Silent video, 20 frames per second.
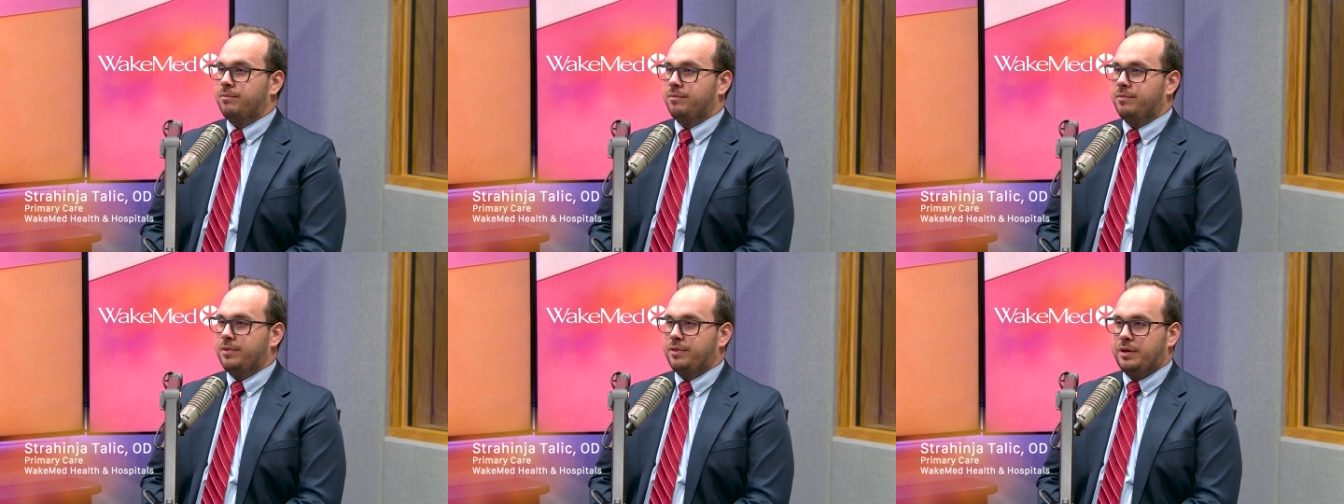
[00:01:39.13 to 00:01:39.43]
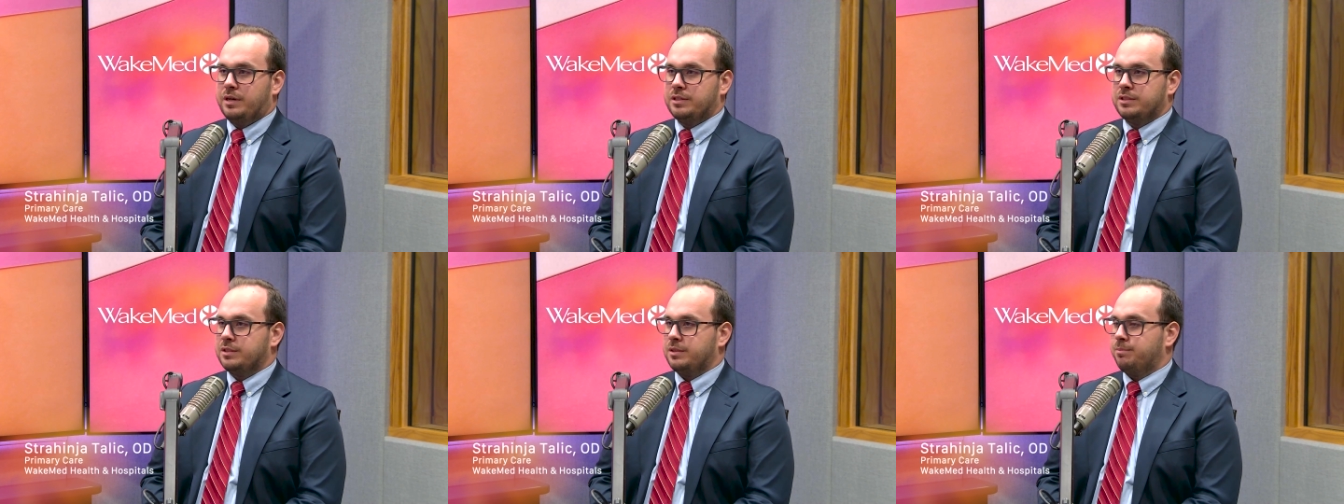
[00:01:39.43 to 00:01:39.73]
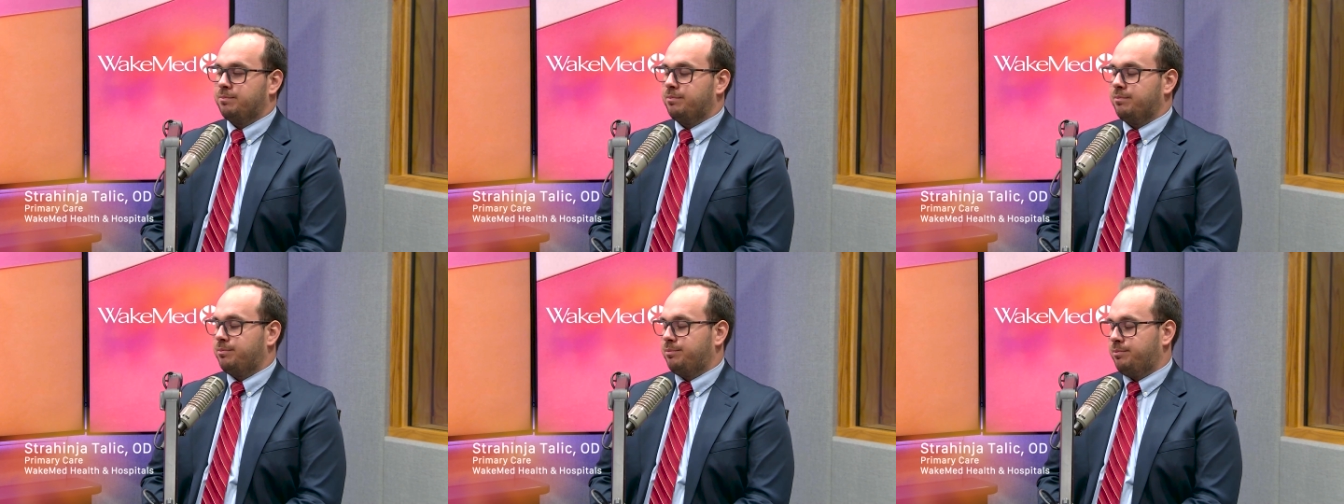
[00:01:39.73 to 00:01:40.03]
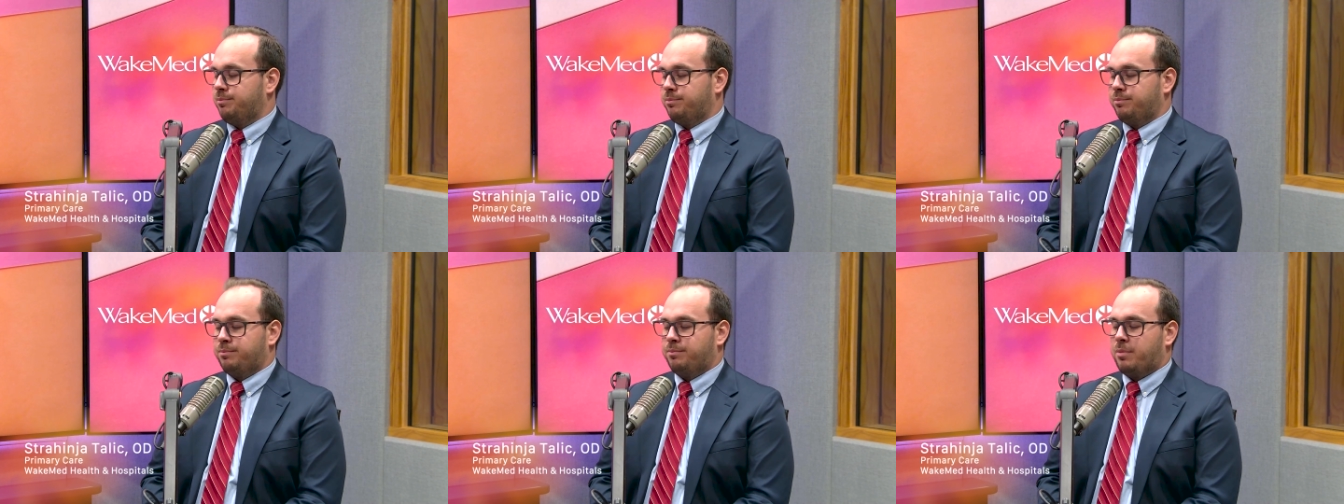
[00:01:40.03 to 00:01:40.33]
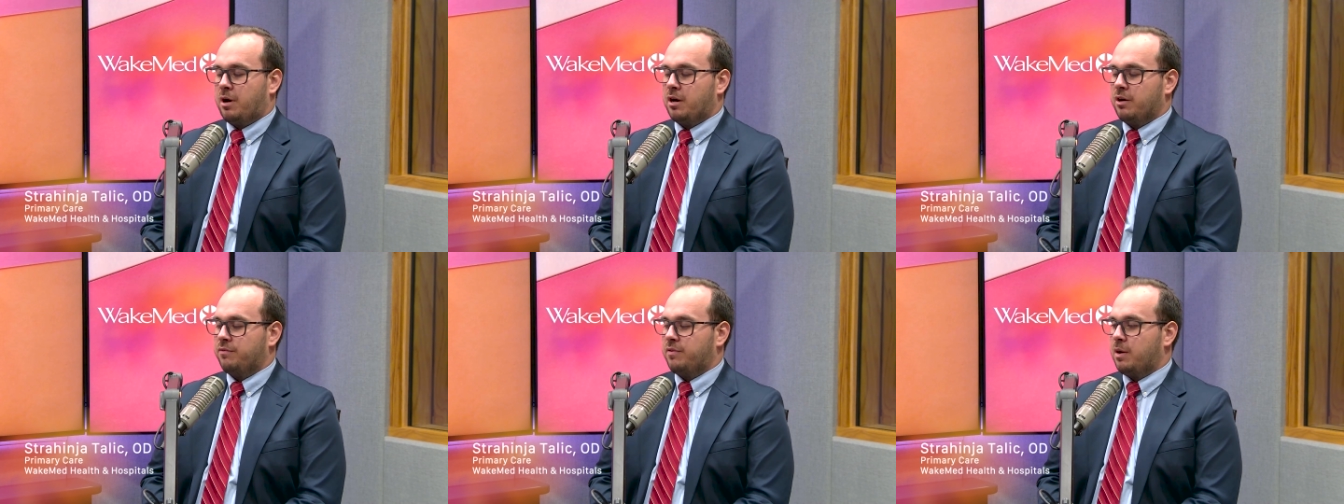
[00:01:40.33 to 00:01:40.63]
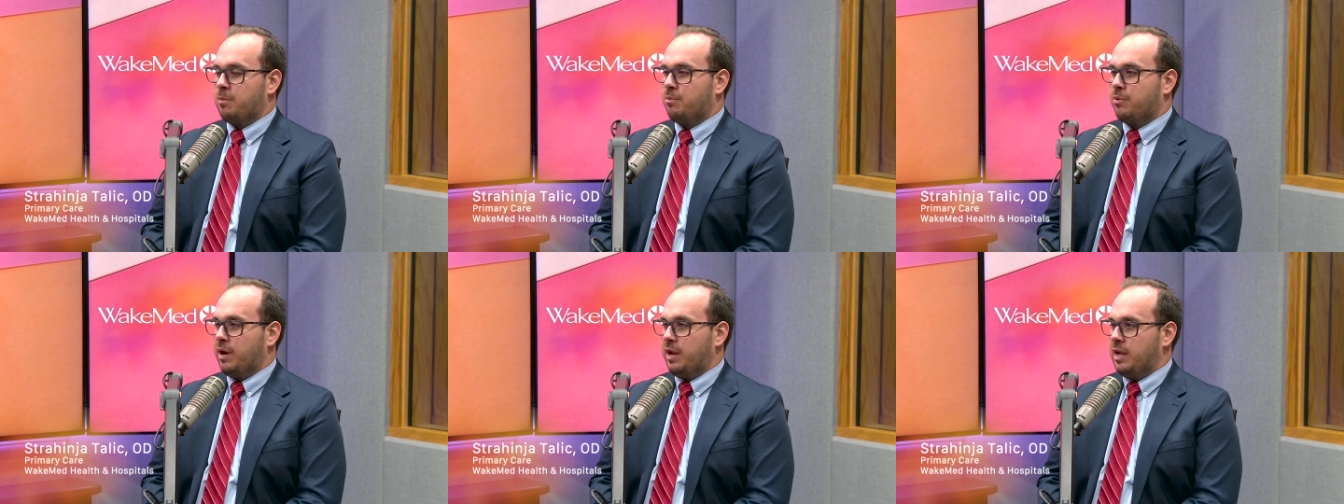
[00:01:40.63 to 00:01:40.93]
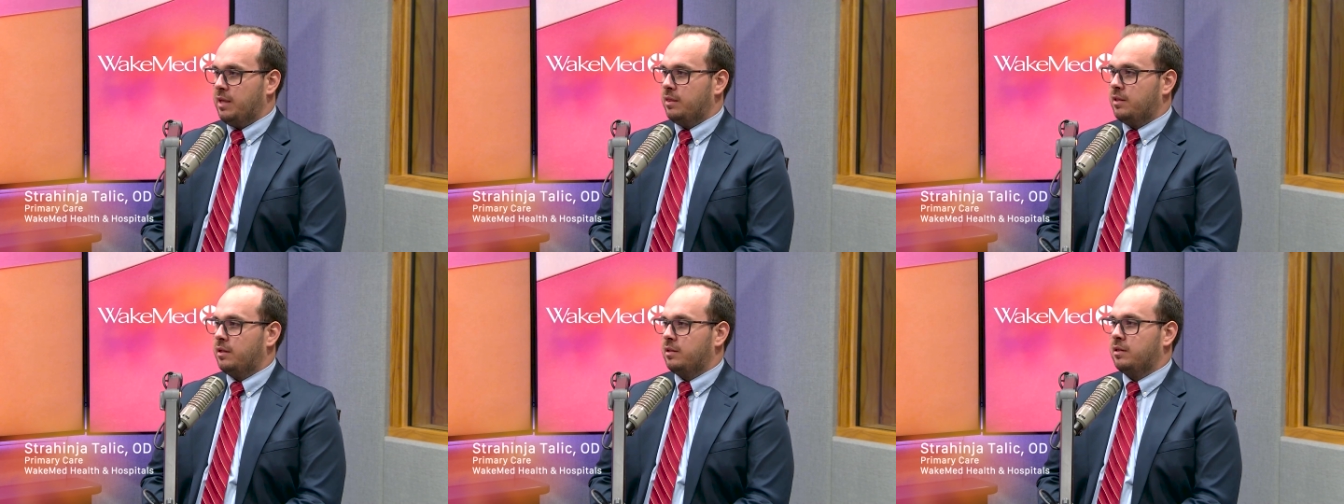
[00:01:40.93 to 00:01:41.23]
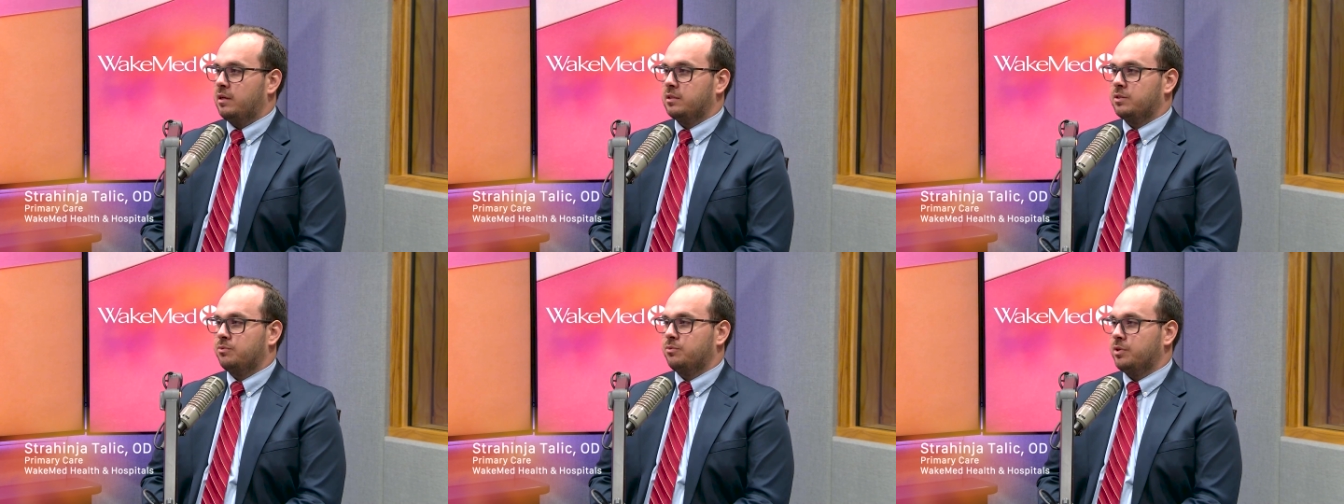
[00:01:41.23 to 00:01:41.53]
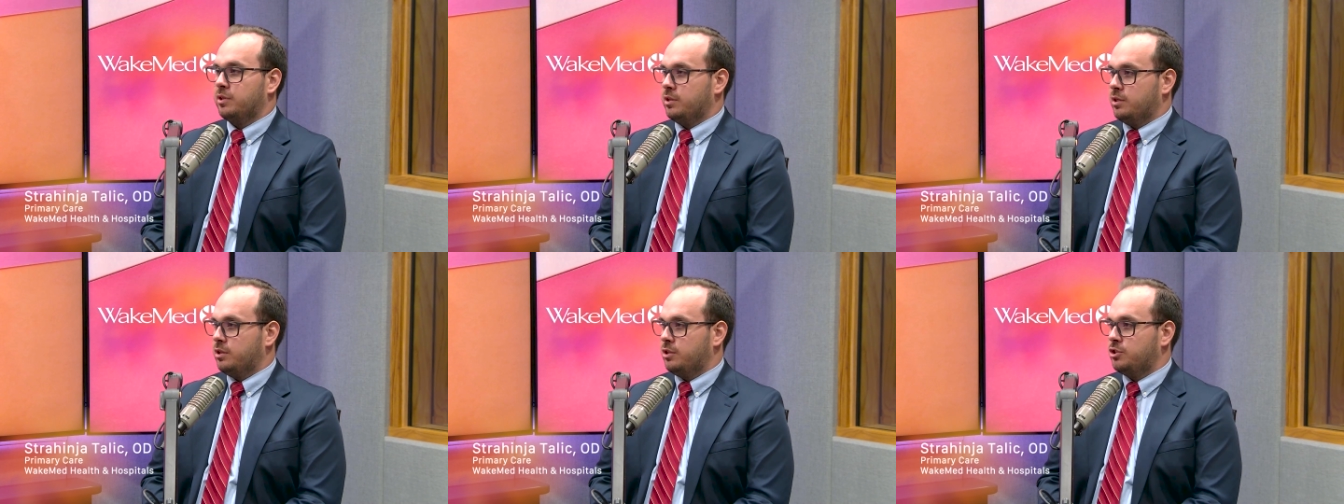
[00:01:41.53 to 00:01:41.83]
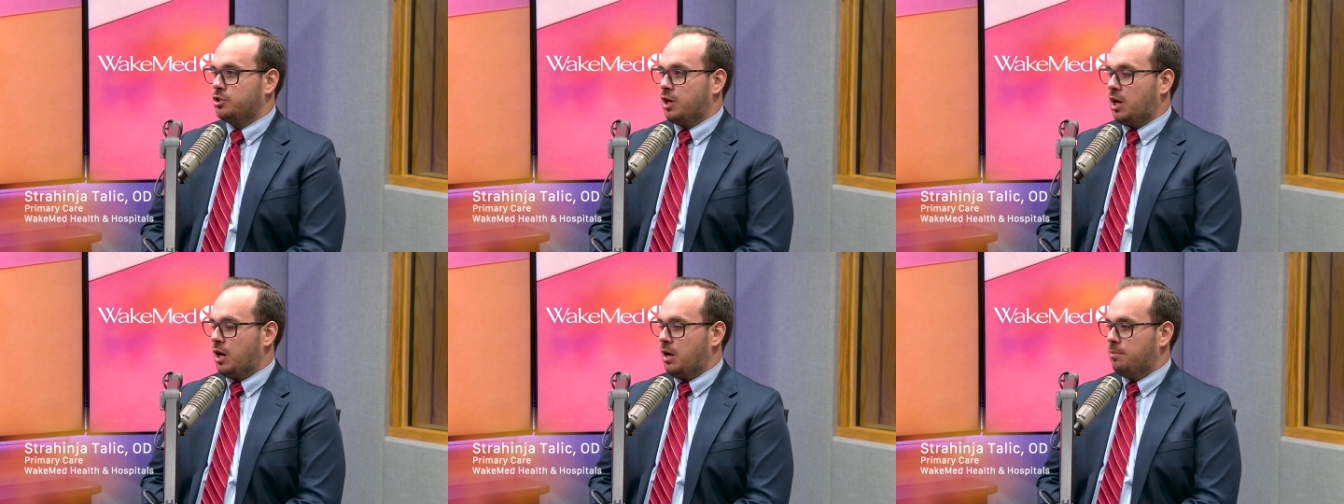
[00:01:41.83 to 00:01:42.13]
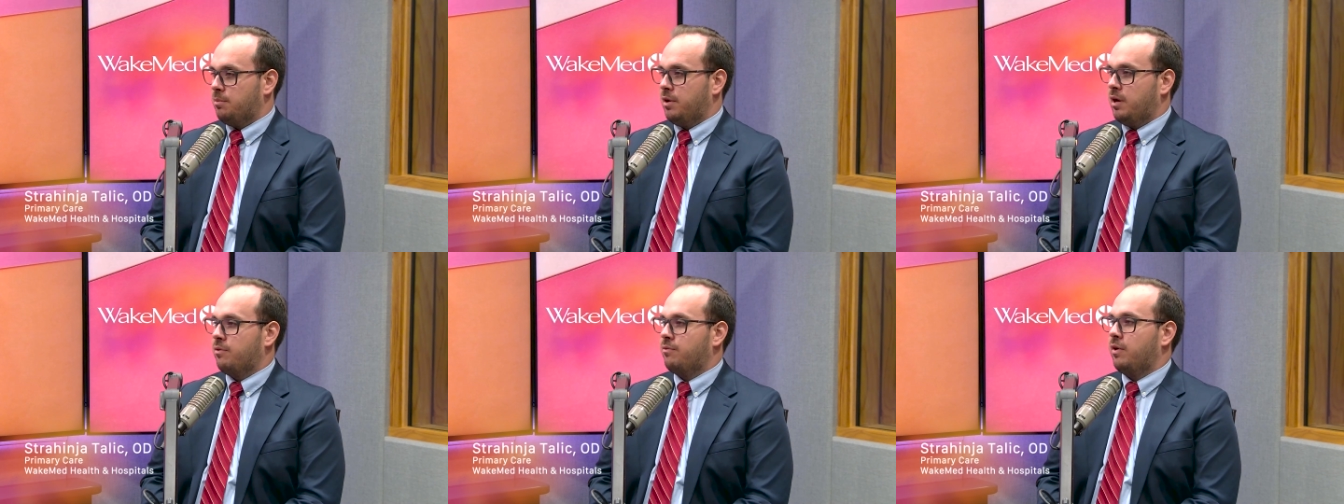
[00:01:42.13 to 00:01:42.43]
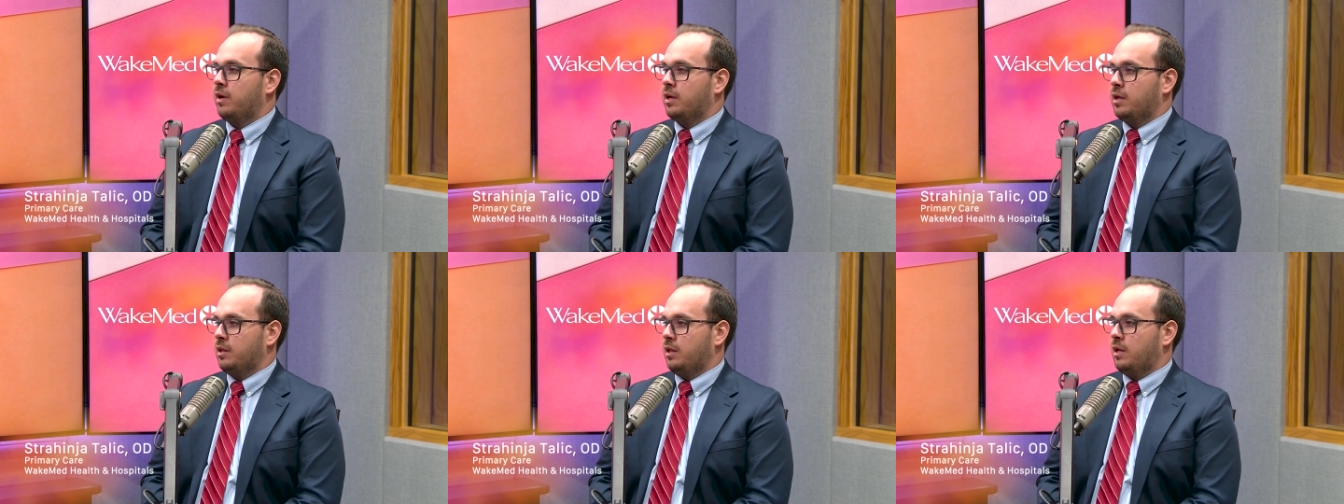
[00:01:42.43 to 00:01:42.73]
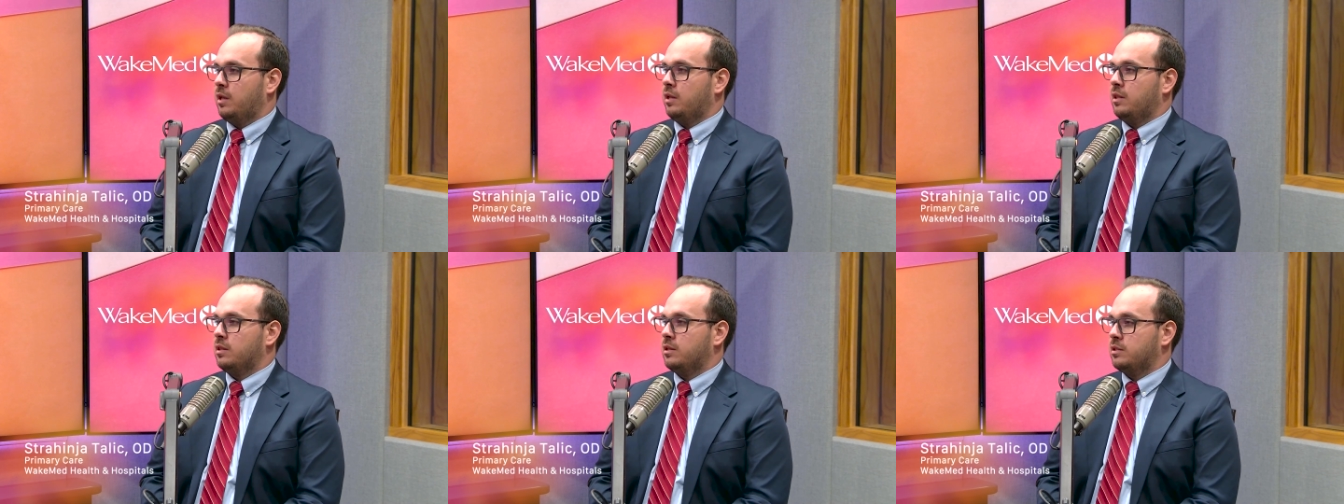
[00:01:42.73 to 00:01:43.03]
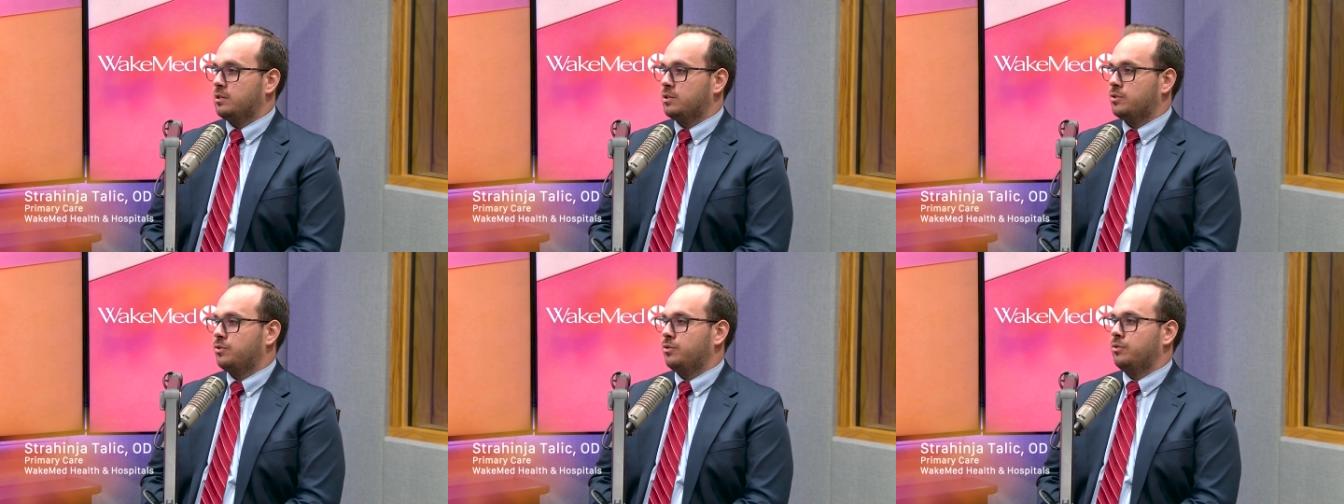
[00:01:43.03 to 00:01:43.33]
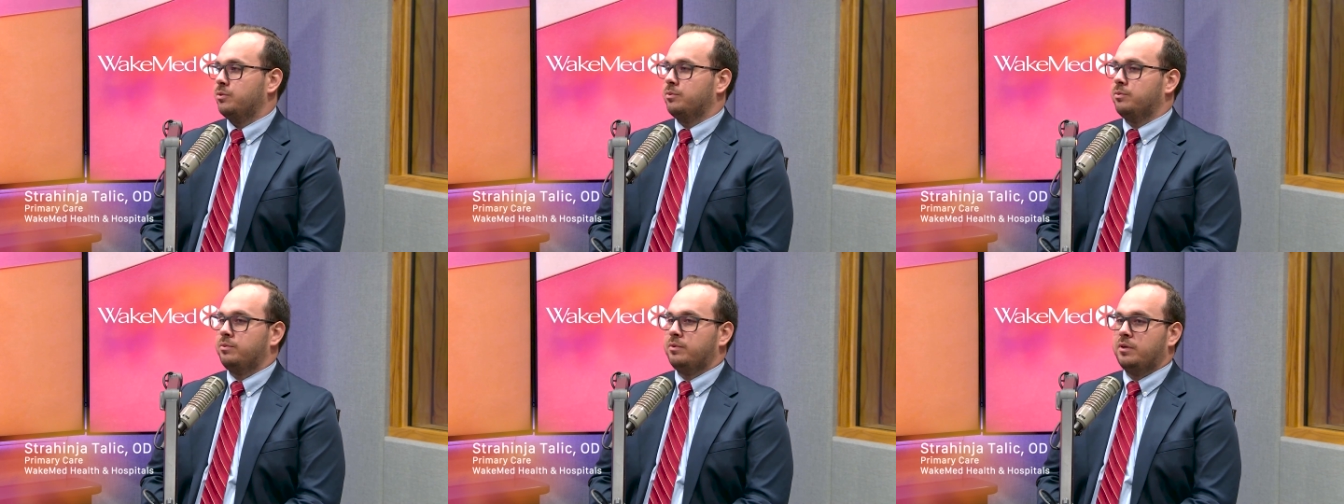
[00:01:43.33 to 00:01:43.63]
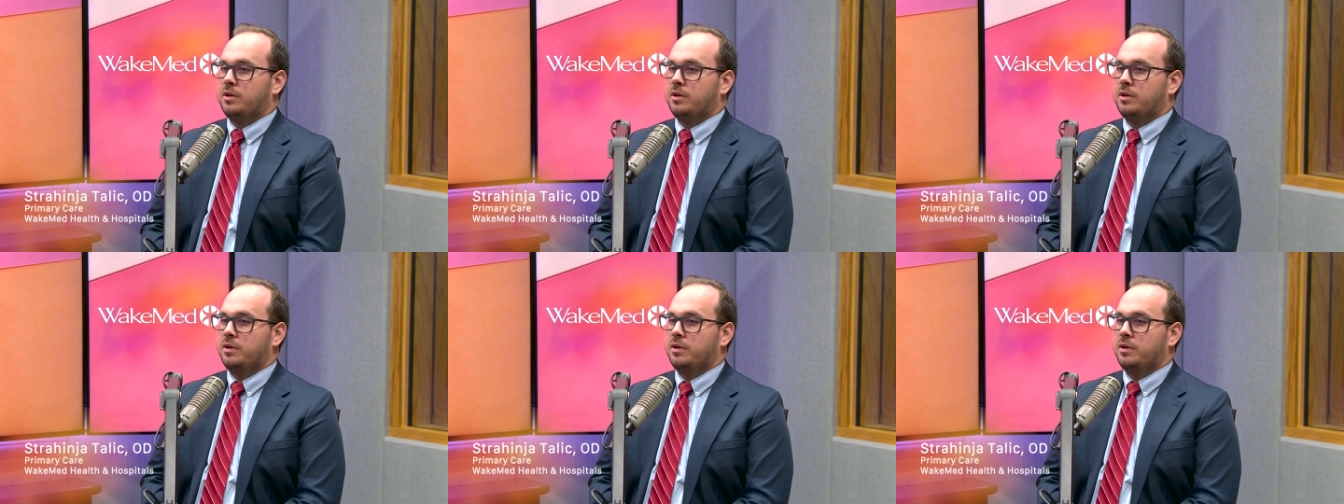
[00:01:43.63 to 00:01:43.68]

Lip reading: There's a part of our brain that does a really good job at regulating this through